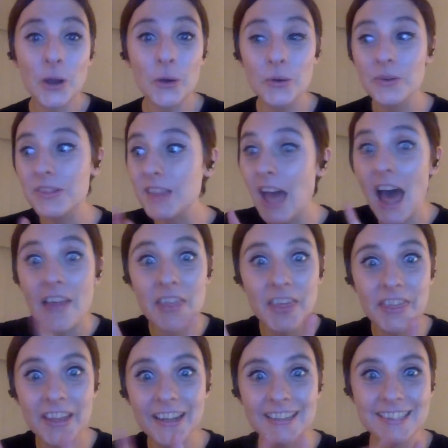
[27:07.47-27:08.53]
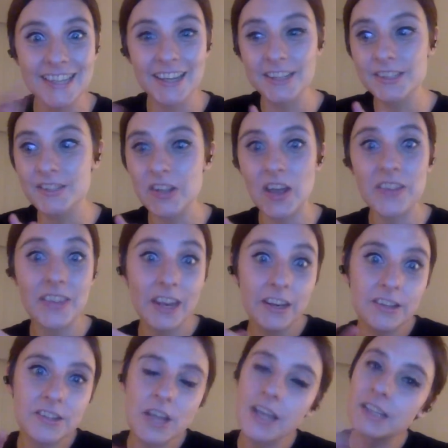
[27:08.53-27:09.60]
So the other thing it does, then
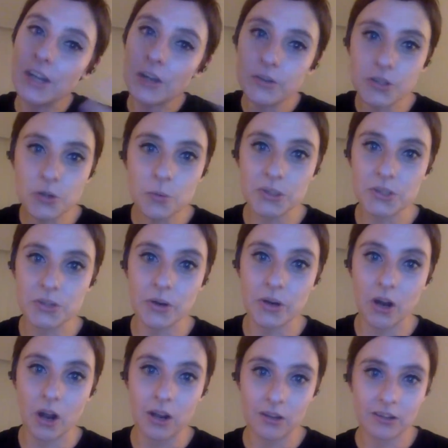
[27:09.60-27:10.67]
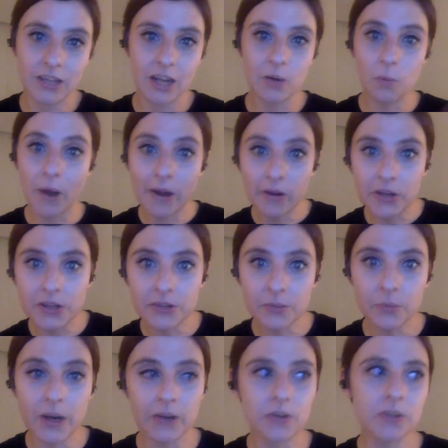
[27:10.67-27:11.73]
it tells you what's going on, like where
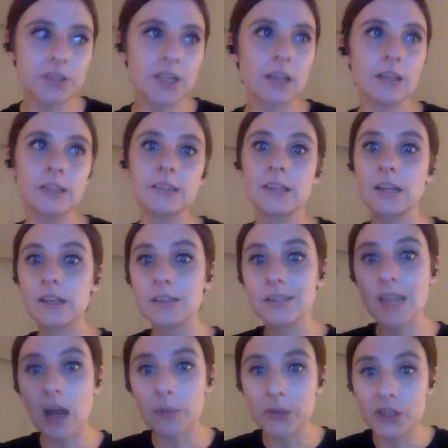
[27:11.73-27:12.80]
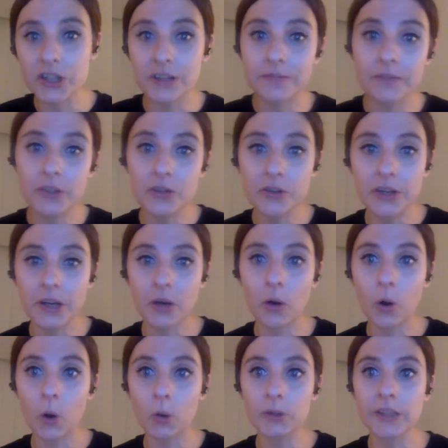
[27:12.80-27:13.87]
you're selling things, how much inventory
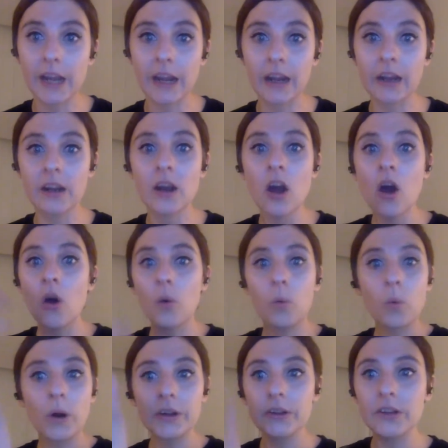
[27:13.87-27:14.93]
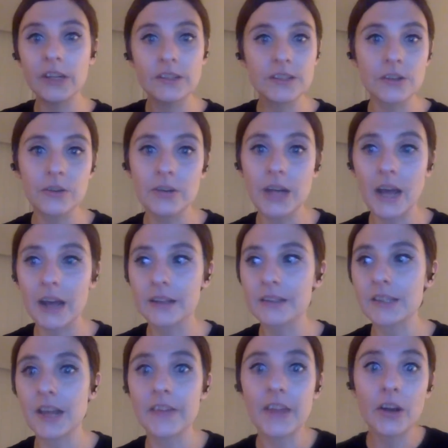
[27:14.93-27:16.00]
you're holding, what you need to do
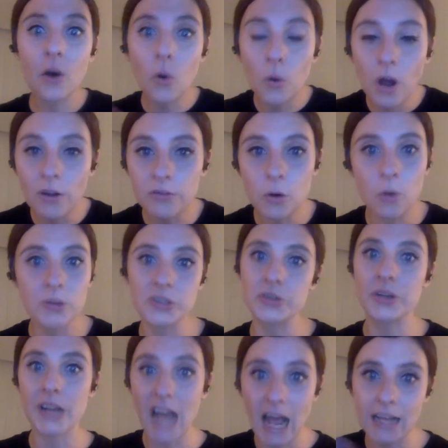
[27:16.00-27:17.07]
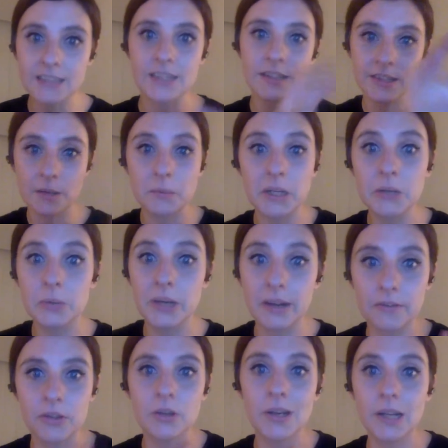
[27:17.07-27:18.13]
next. And then of course you can access that money
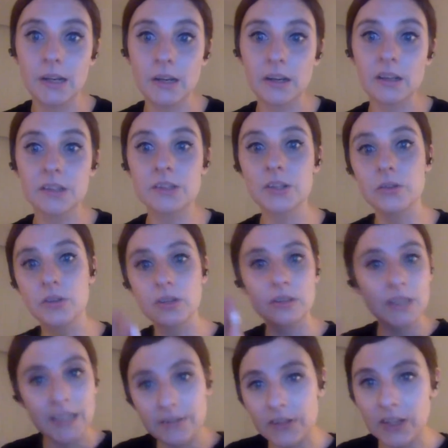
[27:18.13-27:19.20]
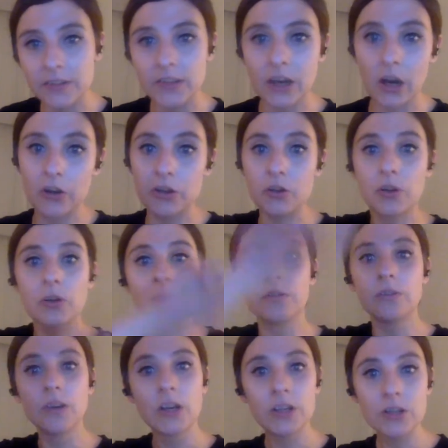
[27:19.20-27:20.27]
whenever you need it. So you can leave it in there and you
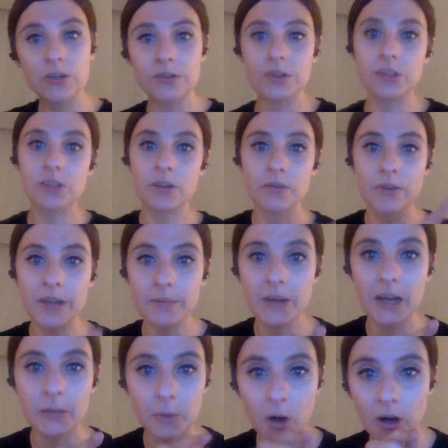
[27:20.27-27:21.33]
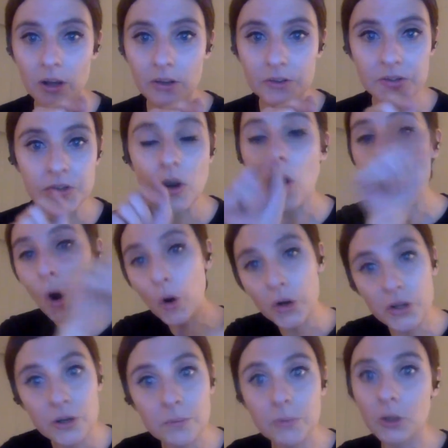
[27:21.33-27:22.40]
can use it to remake products,
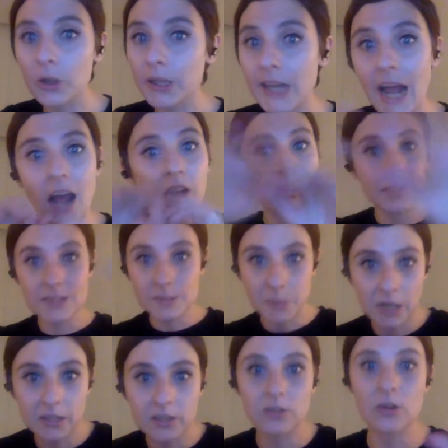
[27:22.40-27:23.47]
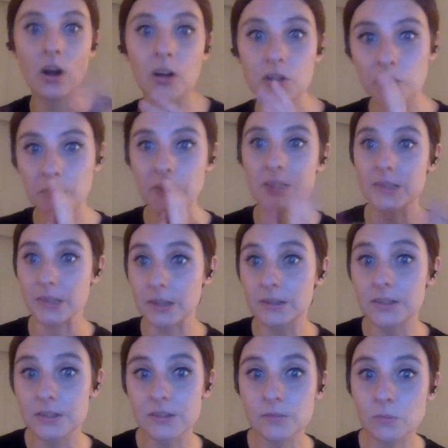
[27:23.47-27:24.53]
or you can pull it out and spend it on your
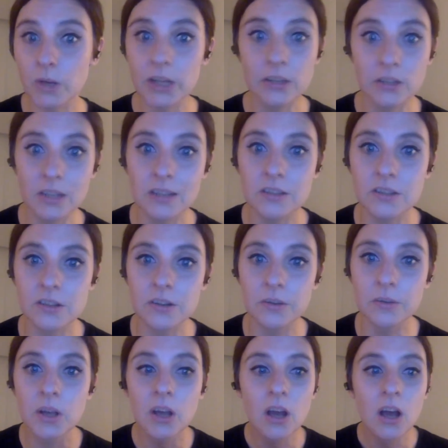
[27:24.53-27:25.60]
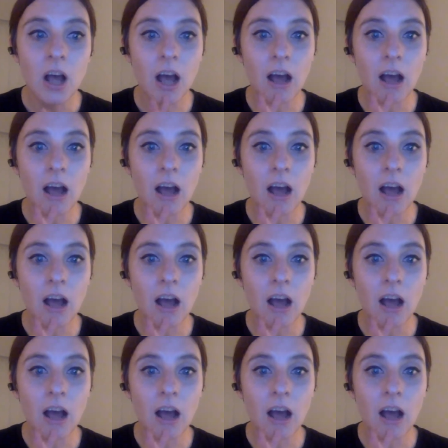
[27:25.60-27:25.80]
business where you need to.